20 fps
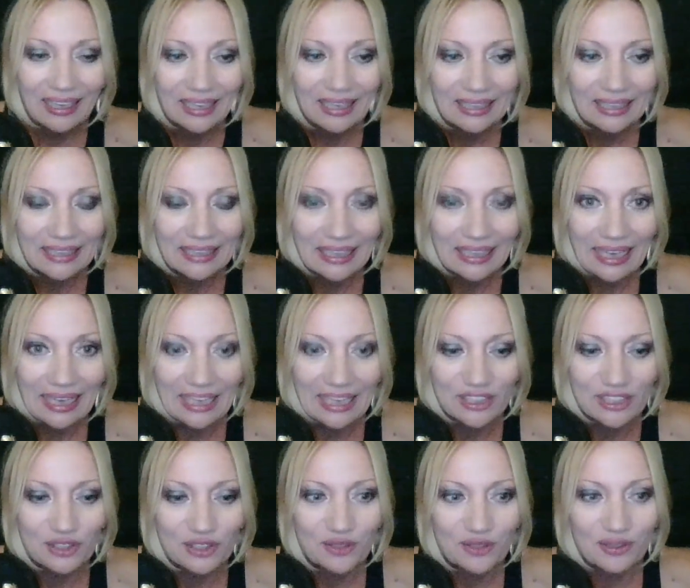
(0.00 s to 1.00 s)
then
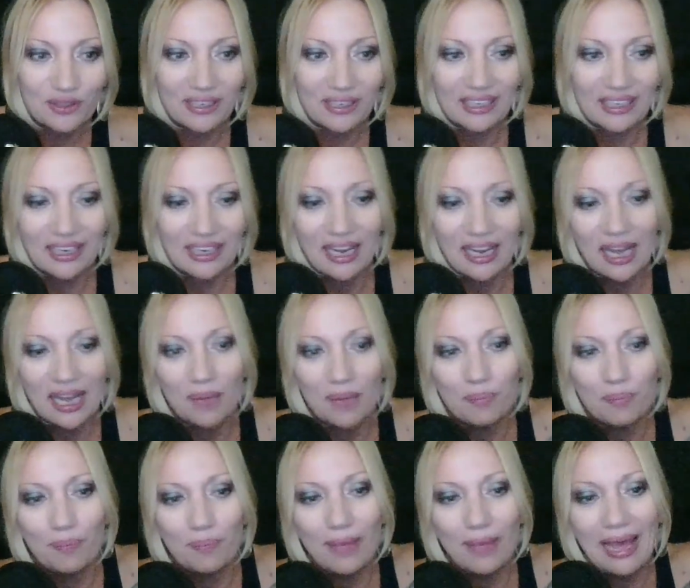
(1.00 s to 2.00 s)
has to
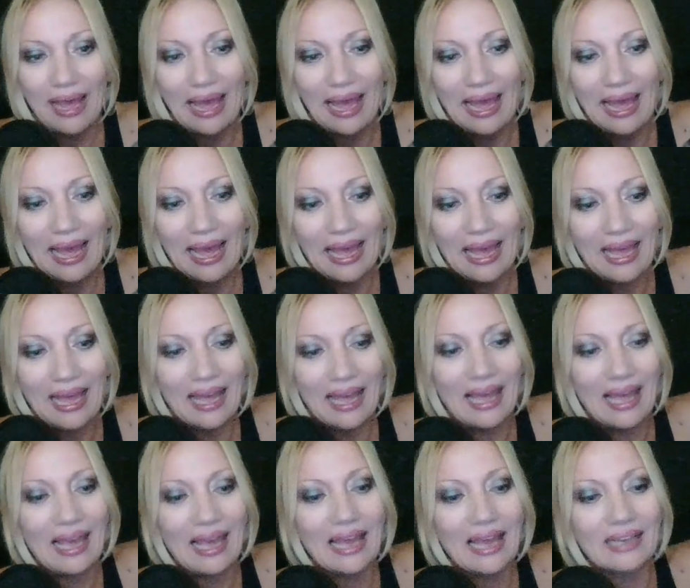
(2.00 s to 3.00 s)
come back
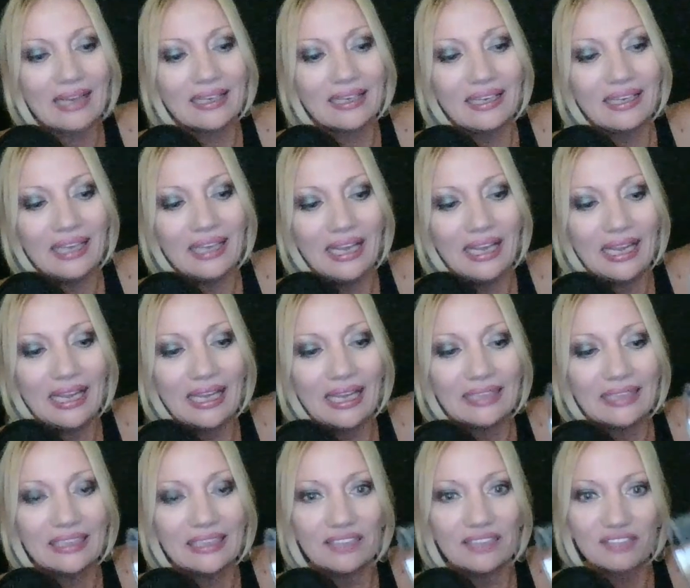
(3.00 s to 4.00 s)

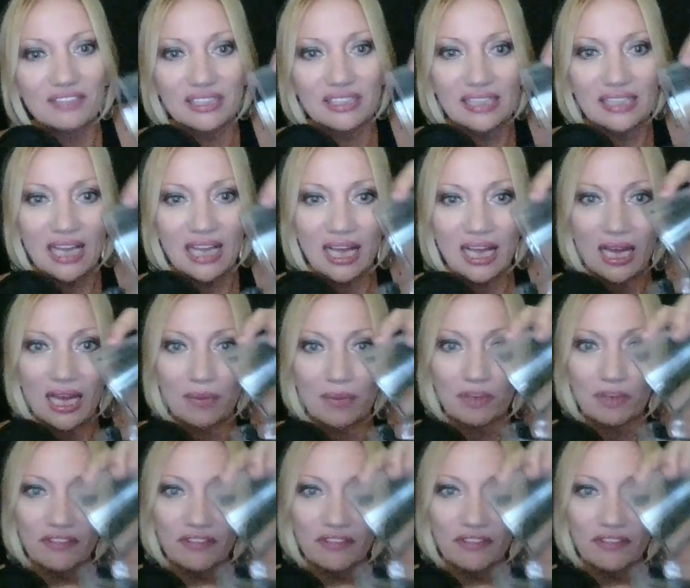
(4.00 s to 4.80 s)
and give some of